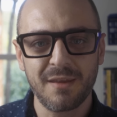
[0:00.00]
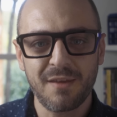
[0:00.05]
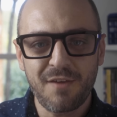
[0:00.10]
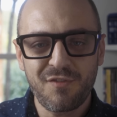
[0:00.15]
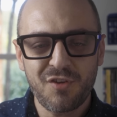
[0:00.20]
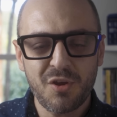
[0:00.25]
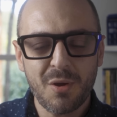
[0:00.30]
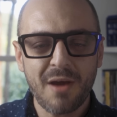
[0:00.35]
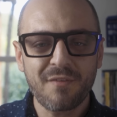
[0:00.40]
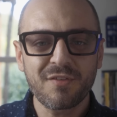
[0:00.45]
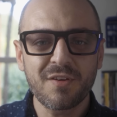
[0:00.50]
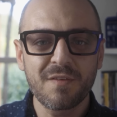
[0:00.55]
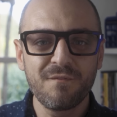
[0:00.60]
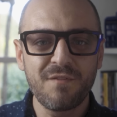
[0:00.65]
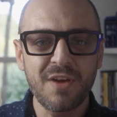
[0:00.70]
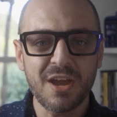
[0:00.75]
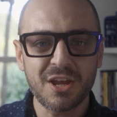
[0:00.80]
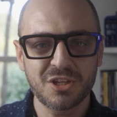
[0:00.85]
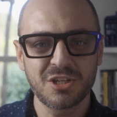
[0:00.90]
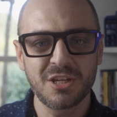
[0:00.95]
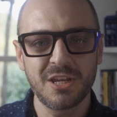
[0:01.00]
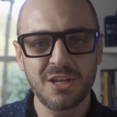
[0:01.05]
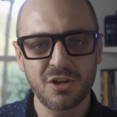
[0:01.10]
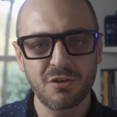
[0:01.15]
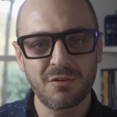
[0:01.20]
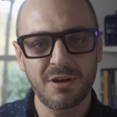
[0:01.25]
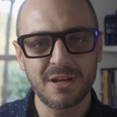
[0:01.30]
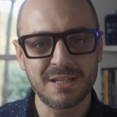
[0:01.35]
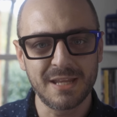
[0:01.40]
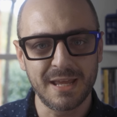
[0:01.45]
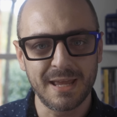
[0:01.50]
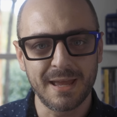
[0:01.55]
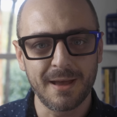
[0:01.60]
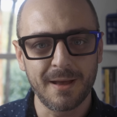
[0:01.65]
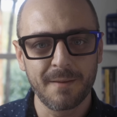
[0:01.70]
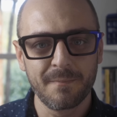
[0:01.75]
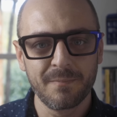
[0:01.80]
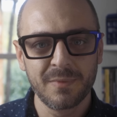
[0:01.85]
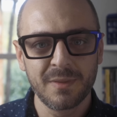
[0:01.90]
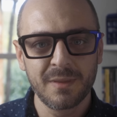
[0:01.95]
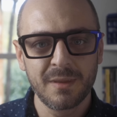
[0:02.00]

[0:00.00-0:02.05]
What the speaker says: If you have conviction in your idea,